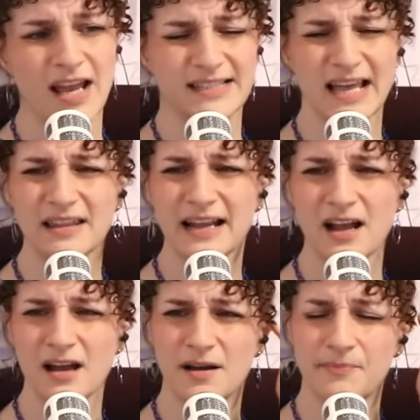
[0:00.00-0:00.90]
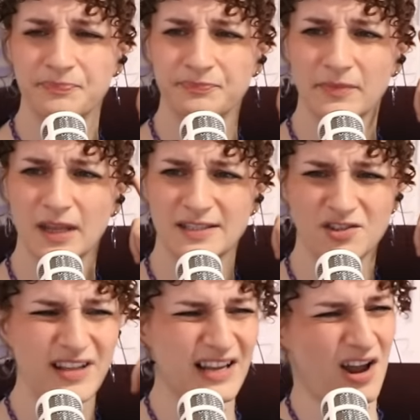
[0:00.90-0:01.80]
Is that like um? Is
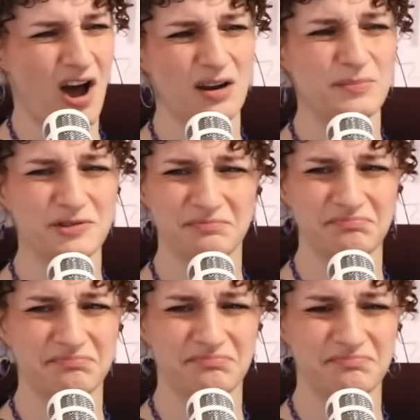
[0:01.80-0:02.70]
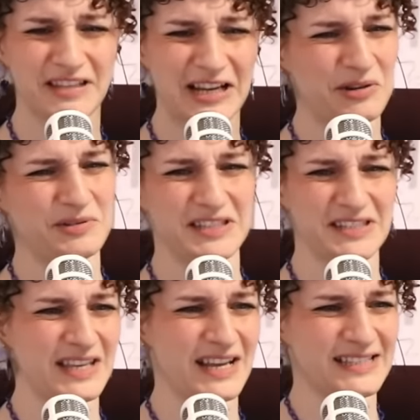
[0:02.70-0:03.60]
there like an audible psychosis
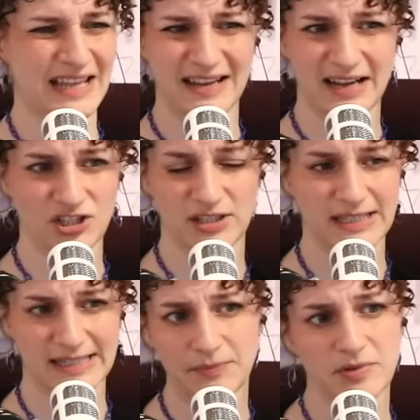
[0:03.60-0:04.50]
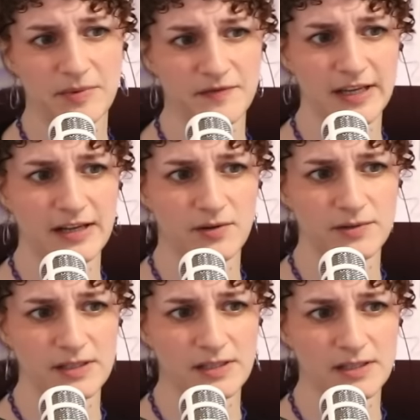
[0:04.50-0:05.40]
thing? Is that like a, just a symptom of
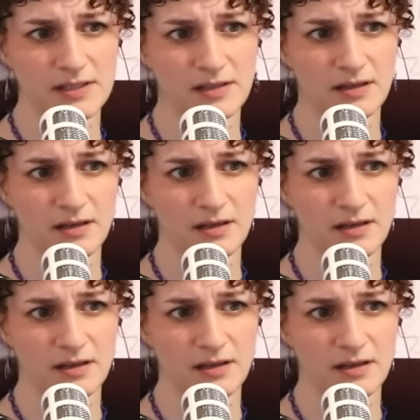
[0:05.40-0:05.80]
psychosis?